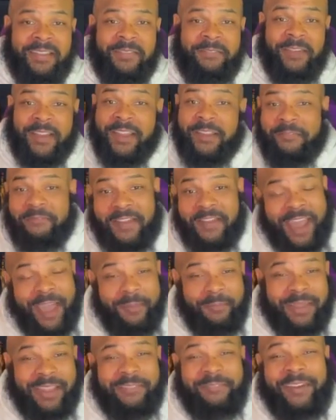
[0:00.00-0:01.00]
for your
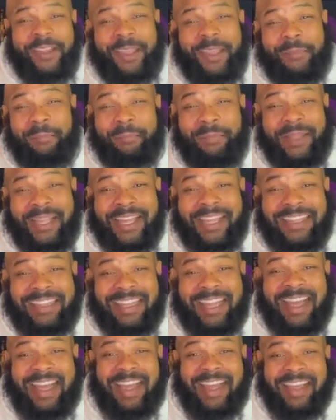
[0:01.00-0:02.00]
family, for your
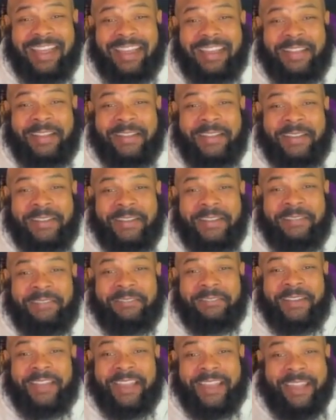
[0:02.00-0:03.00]
bloodline,
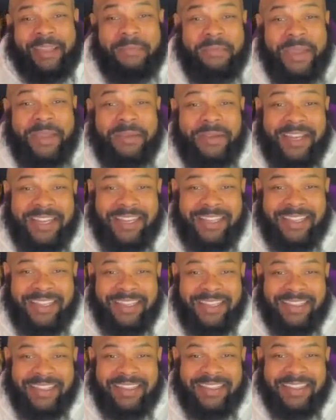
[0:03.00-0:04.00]
for the community,
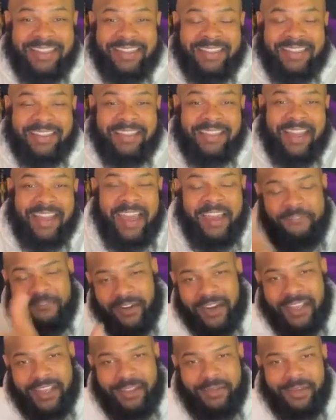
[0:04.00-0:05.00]
and
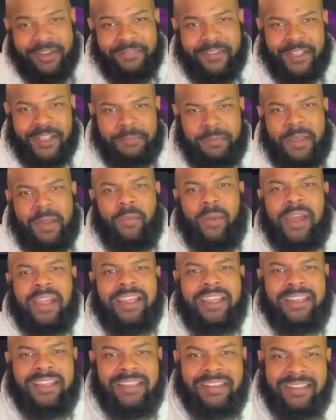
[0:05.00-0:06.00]
for the universe. Be
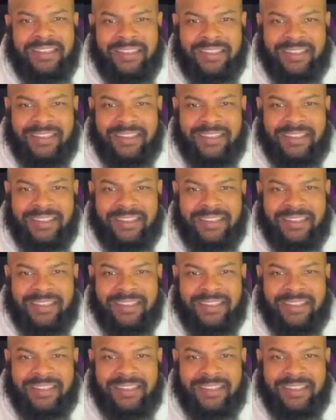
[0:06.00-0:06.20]
willing.